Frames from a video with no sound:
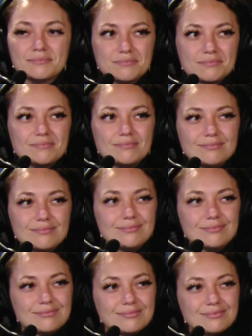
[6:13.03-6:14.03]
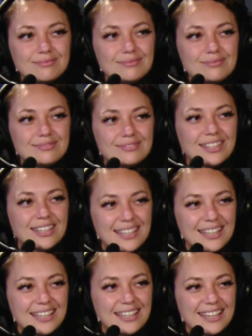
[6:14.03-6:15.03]
Hi ah, there. I'd like to cancel an
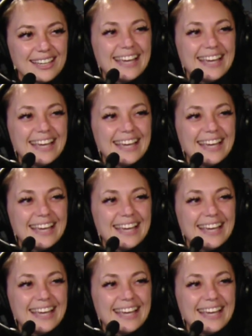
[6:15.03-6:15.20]
order.